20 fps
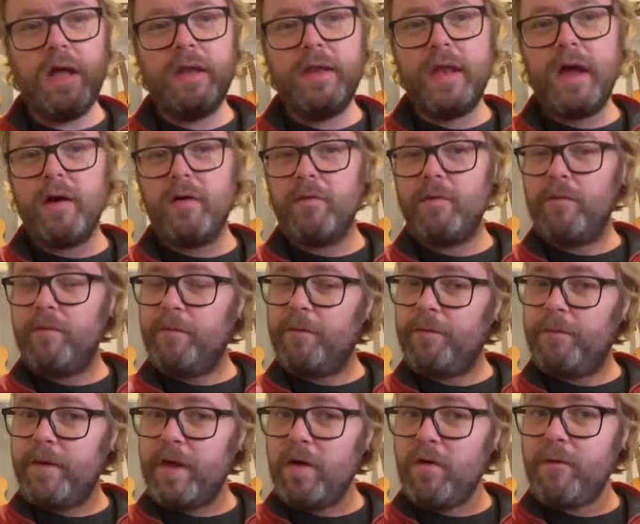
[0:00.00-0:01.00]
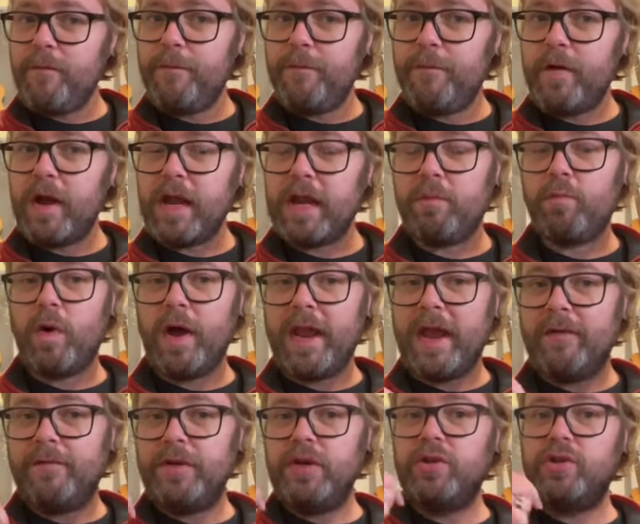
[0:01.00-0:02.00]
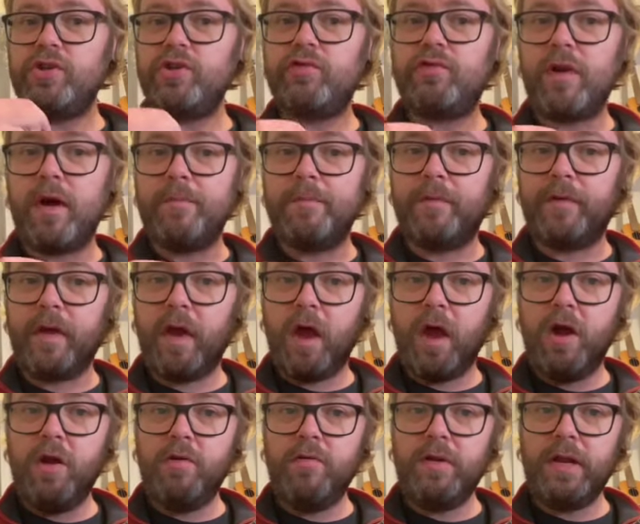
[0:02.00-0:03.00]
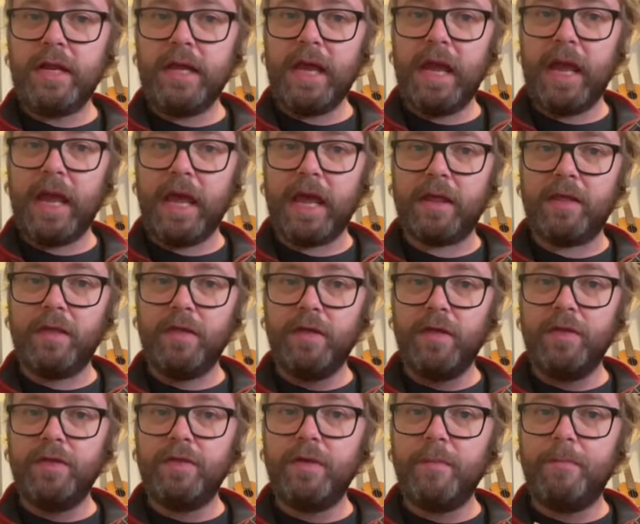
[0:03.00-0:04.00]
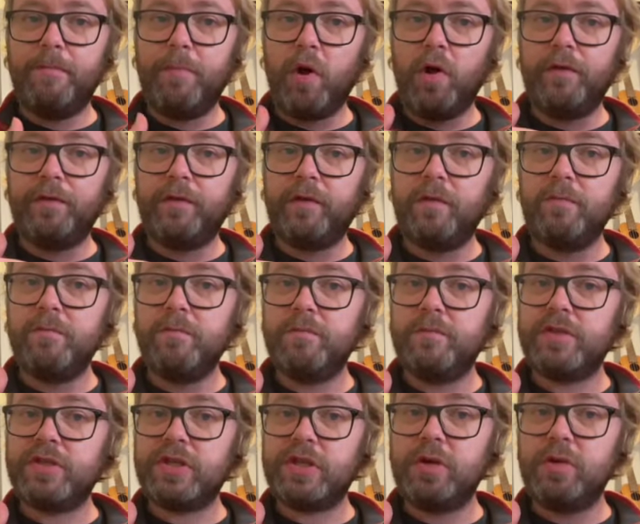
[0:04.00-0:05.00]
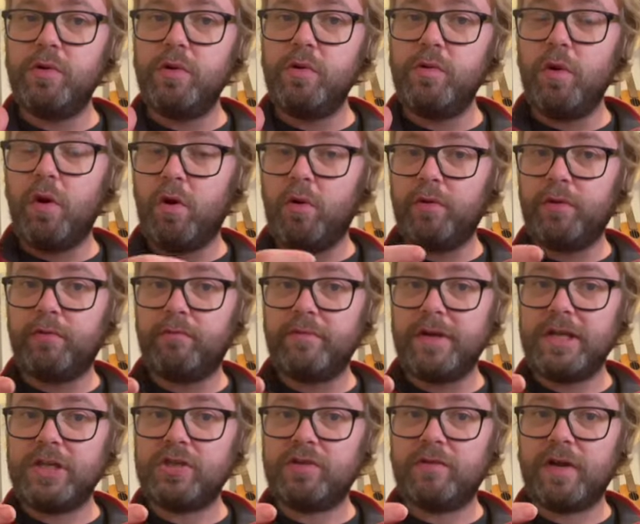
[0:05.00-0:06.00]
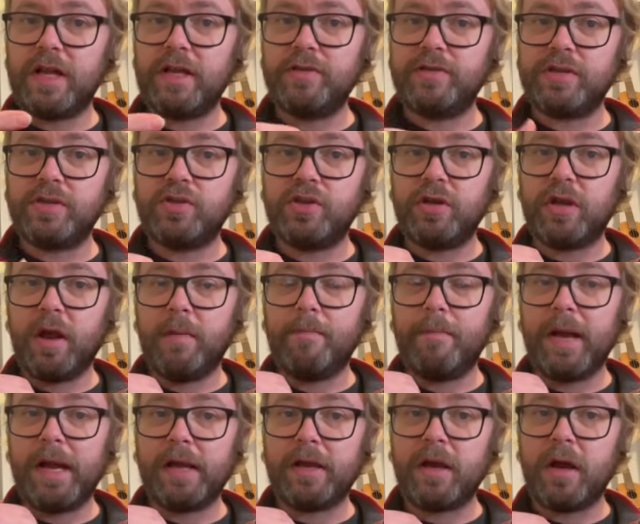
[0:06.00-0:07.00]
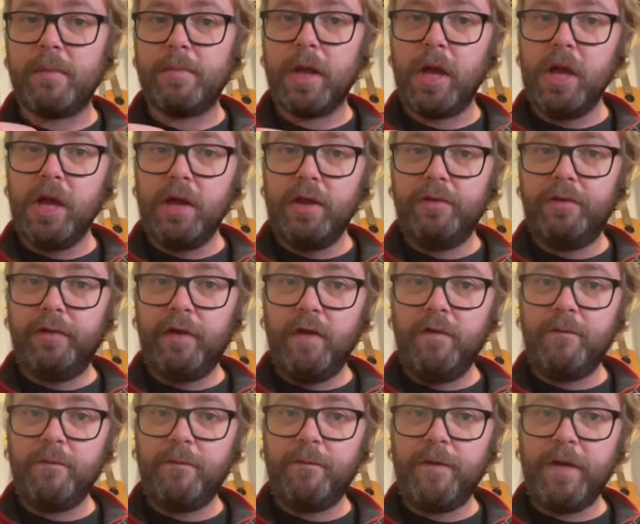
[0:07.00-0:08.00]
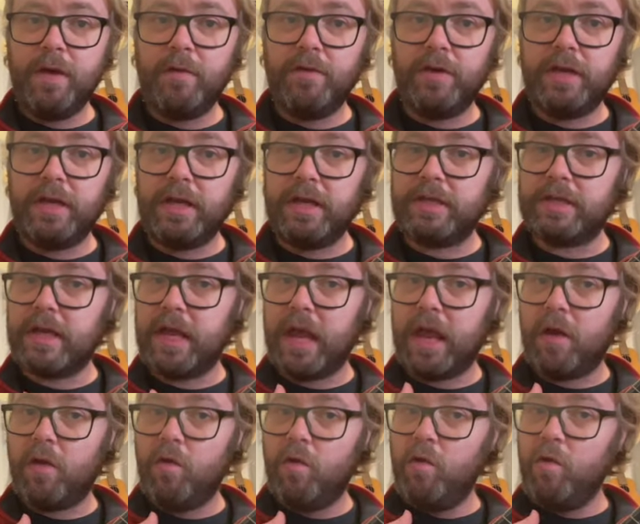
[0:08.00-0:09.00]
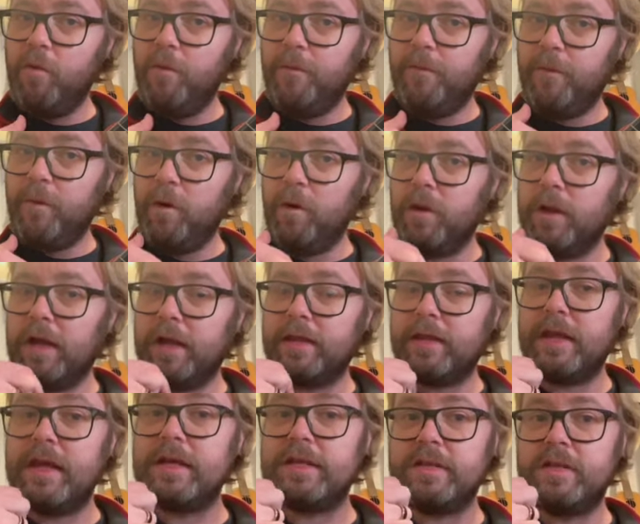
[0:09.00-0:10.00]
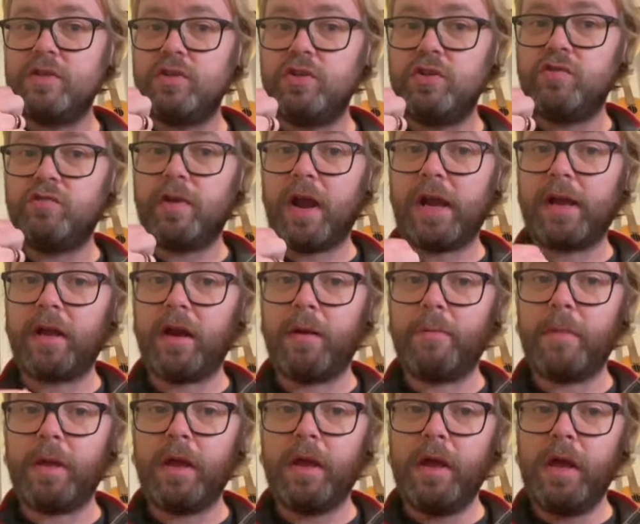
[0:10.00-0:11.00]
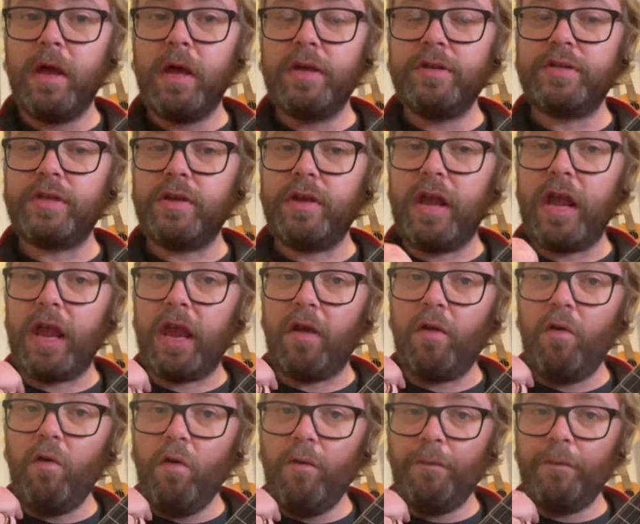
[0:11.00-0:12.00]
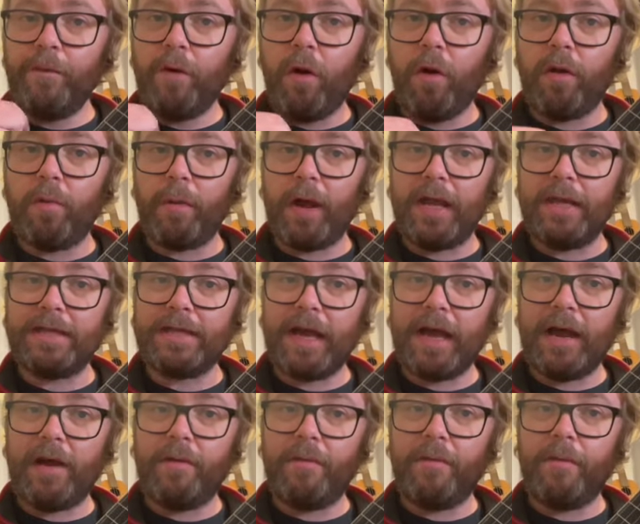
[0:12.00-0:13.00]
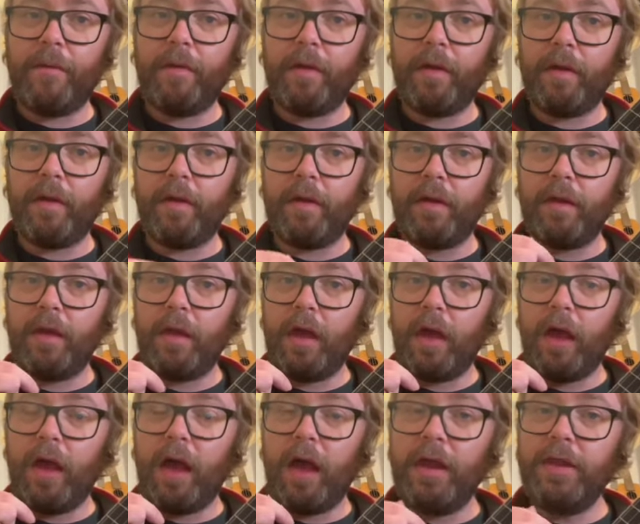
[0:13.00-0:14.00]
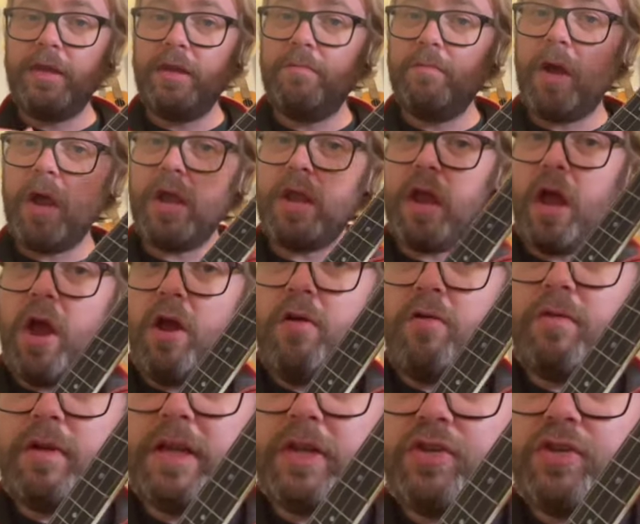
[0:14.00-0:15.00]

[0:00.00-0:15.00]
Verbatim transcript: Now, feel free whenever you strum to only hit the bottom two or three strings as you come back up. Don't feel you need to hit all four like this as you drag up. So you hit all four on the way down, and you might only